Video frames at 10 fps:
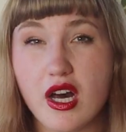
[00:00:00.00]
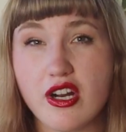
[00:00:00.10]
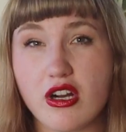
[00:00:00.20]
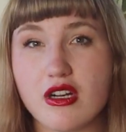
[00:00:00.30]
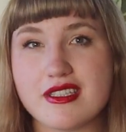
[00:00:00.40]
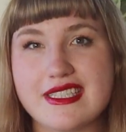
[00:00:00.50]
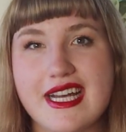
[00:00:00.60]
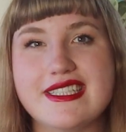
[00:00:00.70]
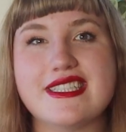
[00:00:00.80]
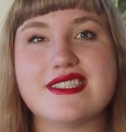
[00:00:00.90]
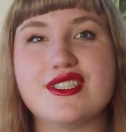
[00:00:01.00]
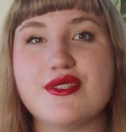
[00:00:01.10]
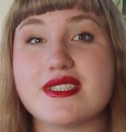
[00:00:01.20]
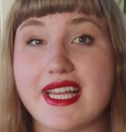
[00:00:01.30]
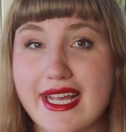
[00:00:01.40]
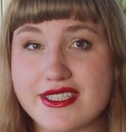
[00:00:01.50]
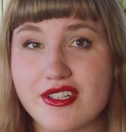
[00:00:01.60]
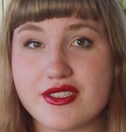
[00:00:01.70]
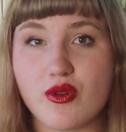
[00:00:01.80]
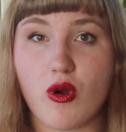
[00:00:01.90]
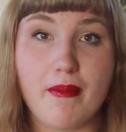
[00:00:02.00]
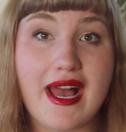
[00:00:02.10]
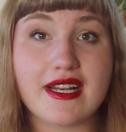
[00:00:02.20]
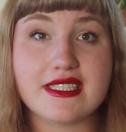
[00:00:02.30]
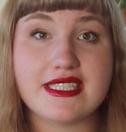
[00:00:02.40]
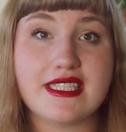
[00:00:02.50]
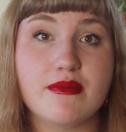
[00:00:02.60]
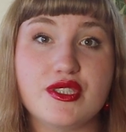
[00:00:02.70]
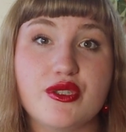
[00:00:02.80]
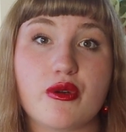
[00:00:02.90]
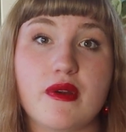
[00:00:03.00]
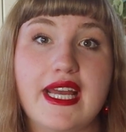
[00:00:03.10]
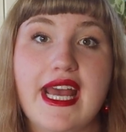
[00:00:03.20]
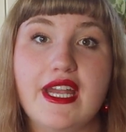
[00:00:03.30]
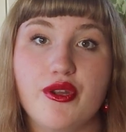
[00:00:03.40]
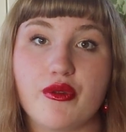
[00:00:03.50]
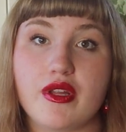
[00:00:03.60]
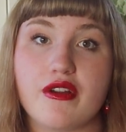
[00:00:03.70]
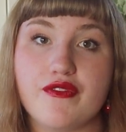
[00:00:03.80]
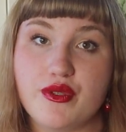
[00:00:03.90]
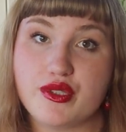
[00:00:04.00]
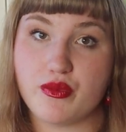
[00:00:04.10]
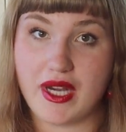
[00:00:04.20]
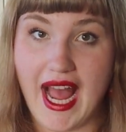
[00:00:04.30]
On Earth, scientists use lasers or magnetism to create a nuclear fusion